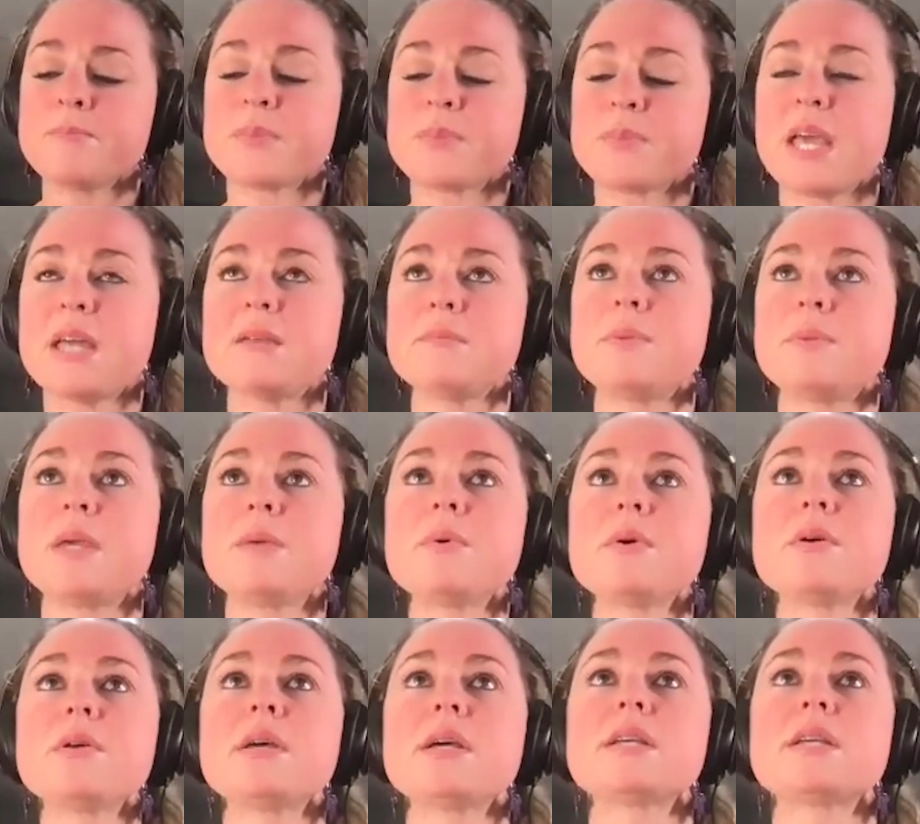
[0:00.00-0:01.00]
can
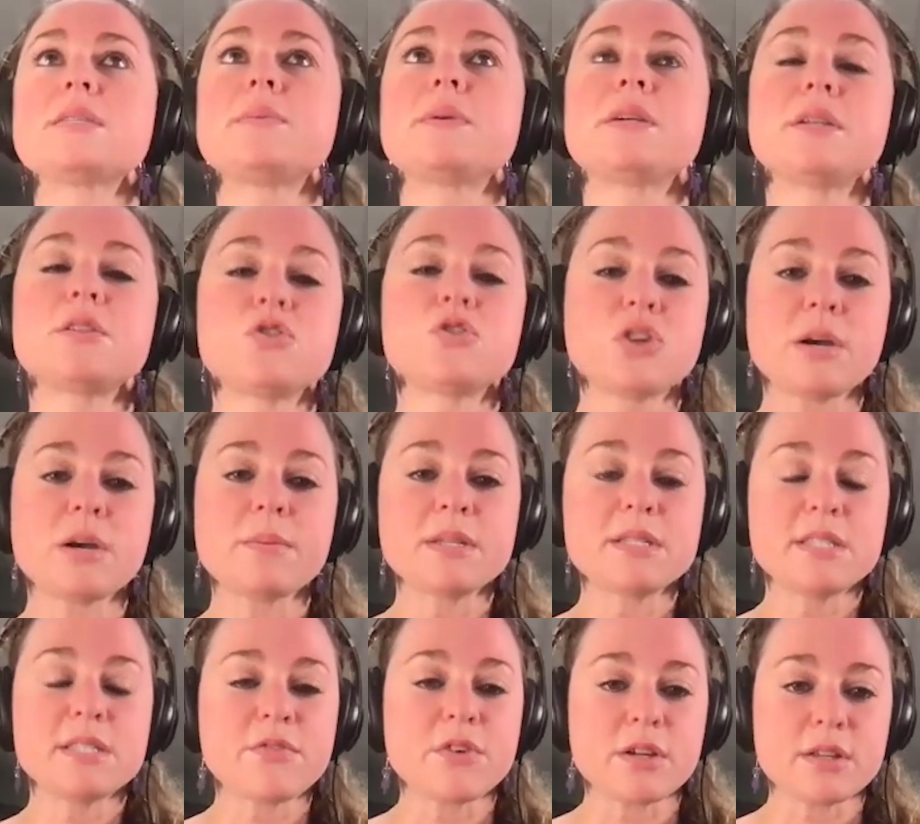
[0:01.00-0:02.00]
people experience trauma
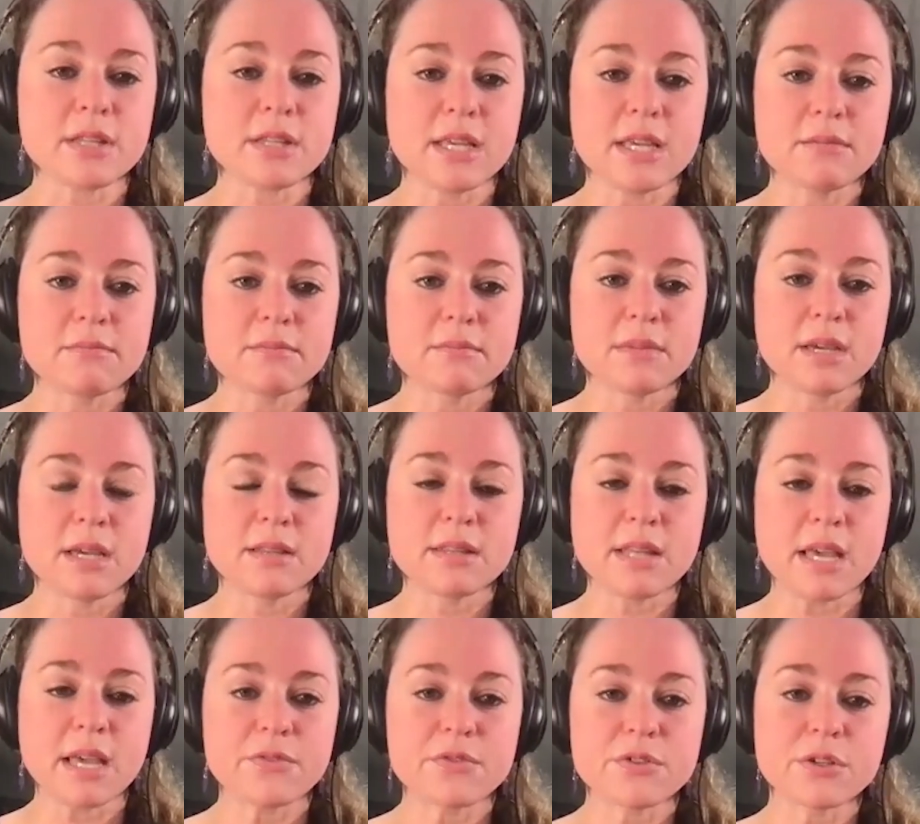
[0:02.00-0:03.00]
differently in
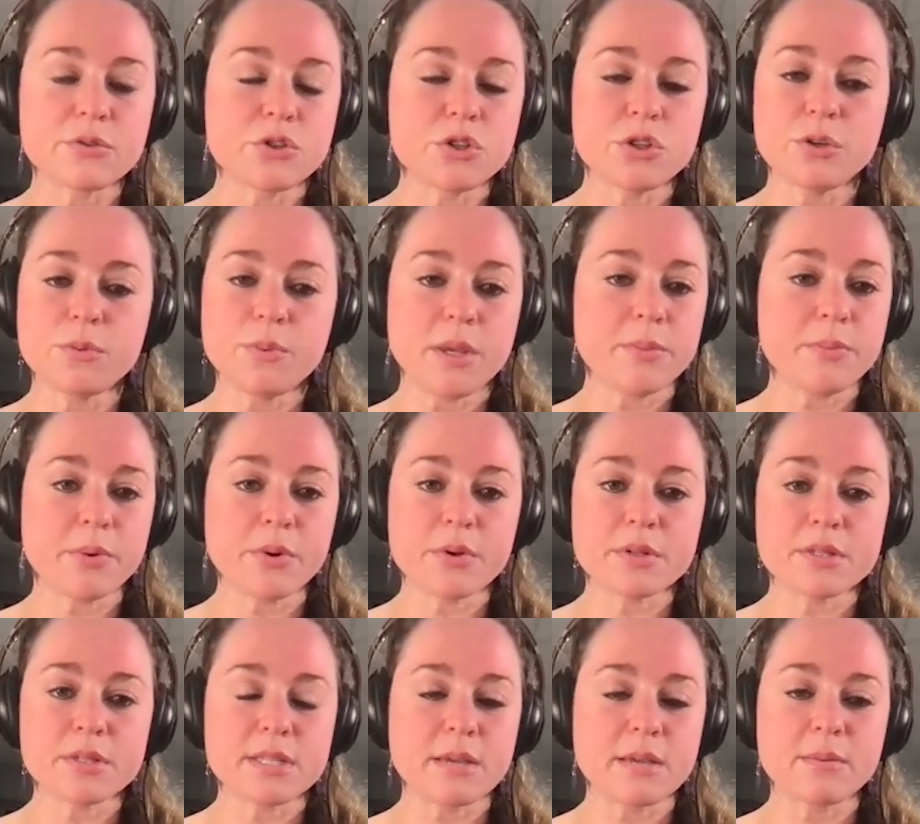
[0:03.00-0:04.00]
life? So 2
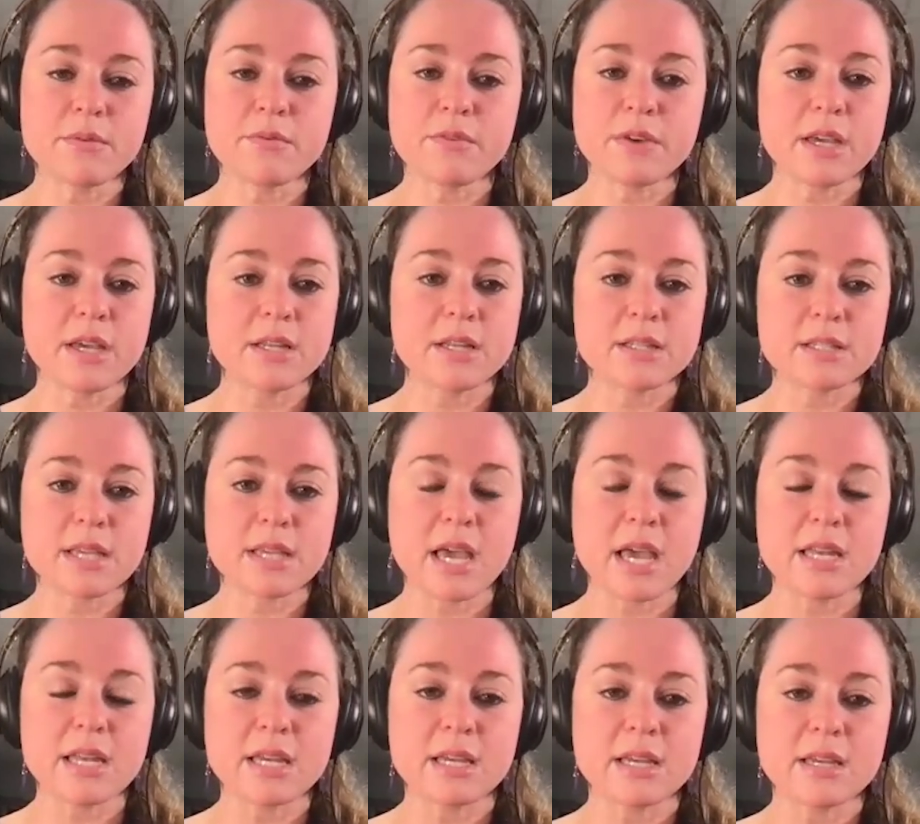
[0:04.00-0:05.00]
people, same event,
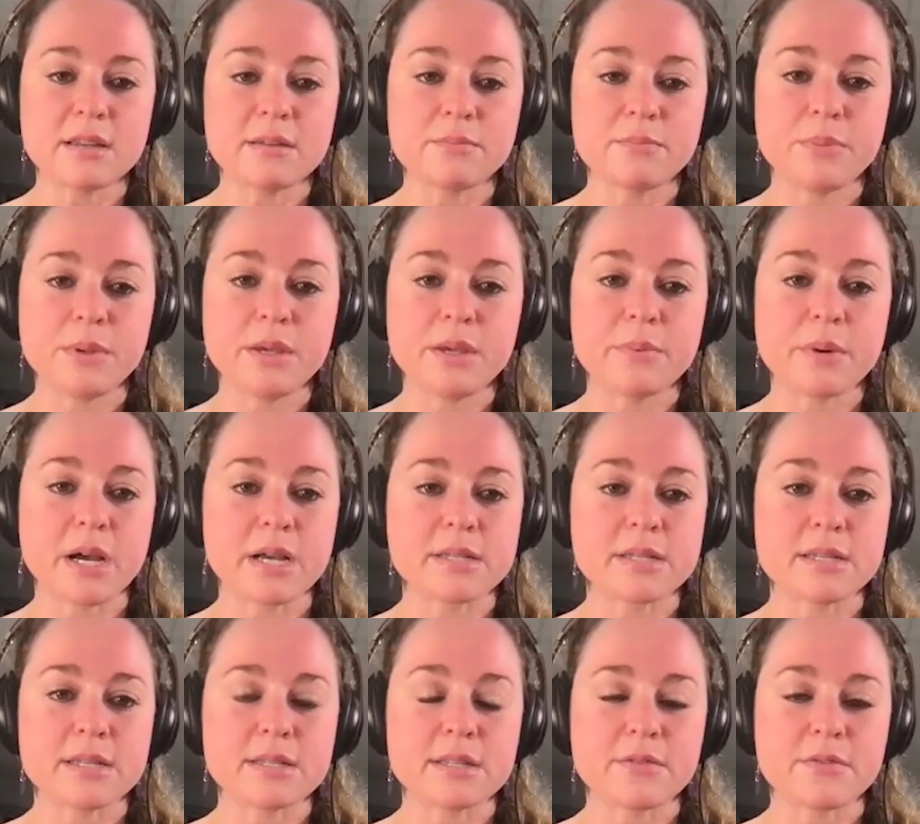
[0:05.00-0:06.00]
can it be
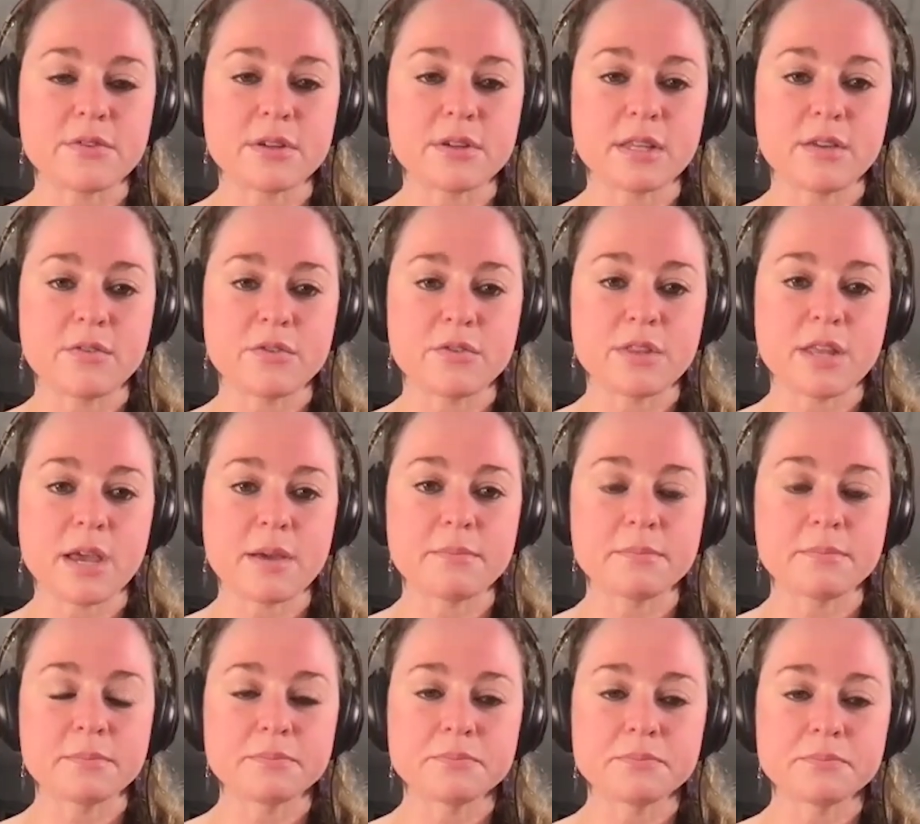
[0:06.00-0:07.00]
processed differently for
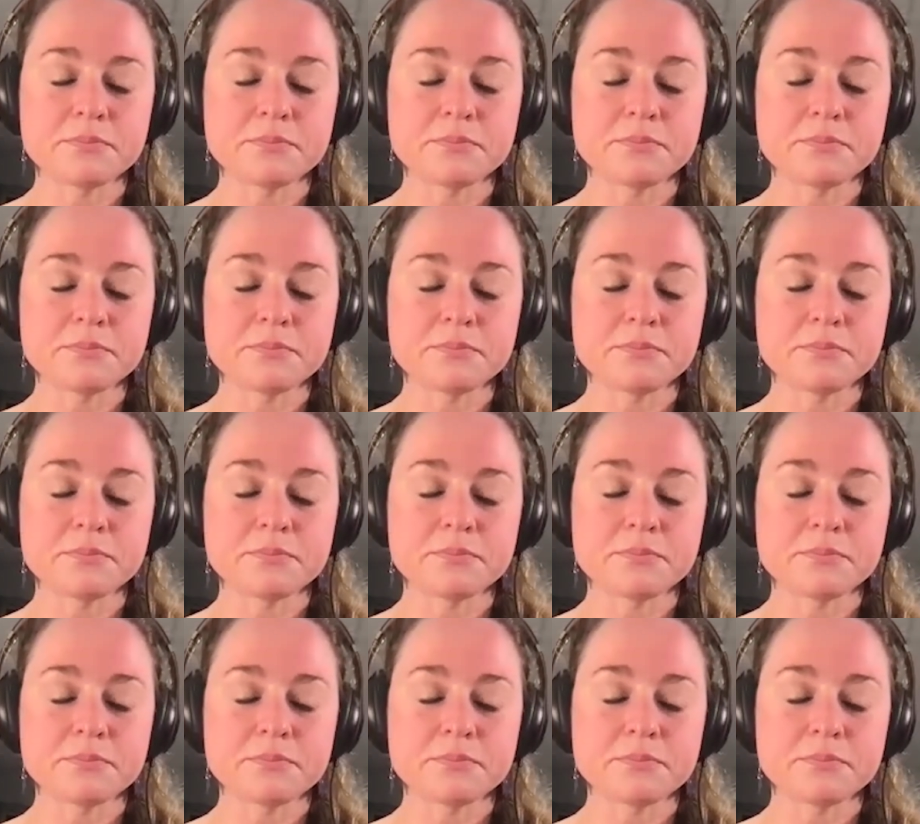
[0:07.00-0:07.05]
them?